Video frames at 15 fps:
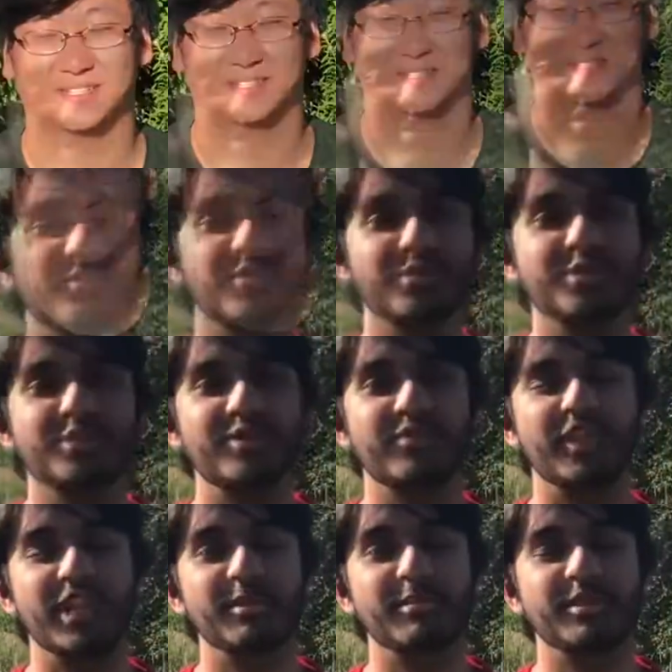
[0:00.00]
In terms of new
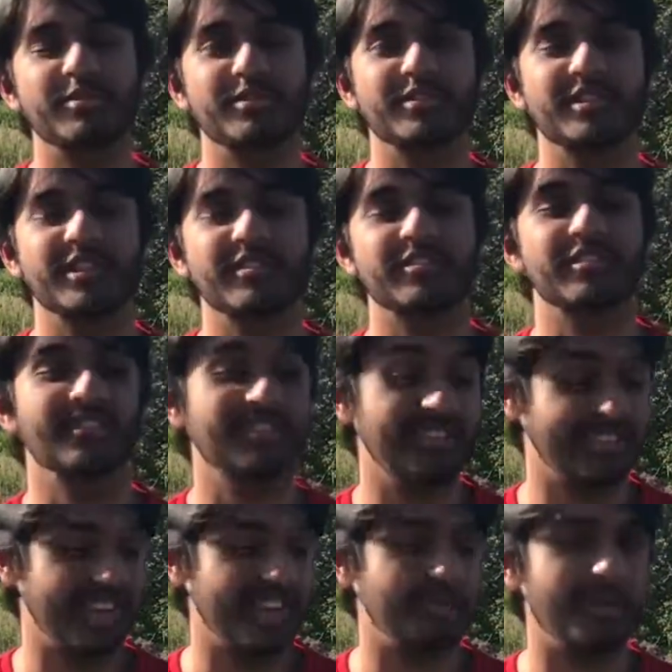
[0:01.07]
developments for
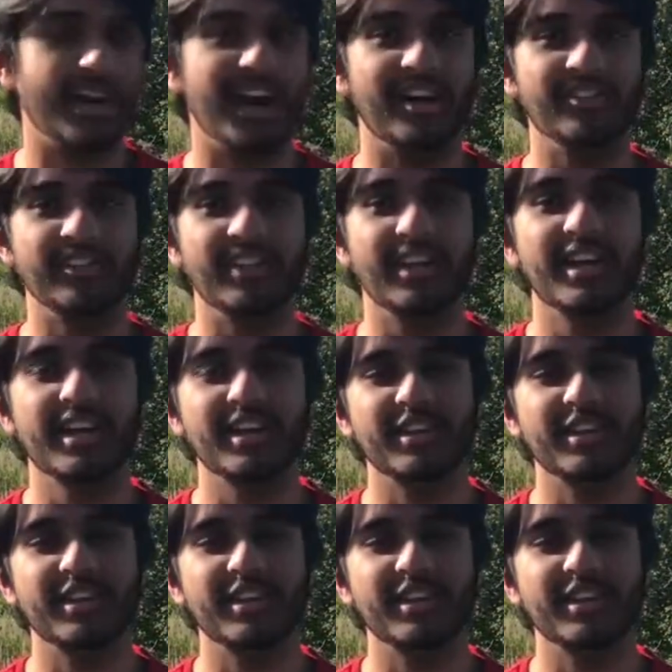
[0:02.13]
sustainable housing,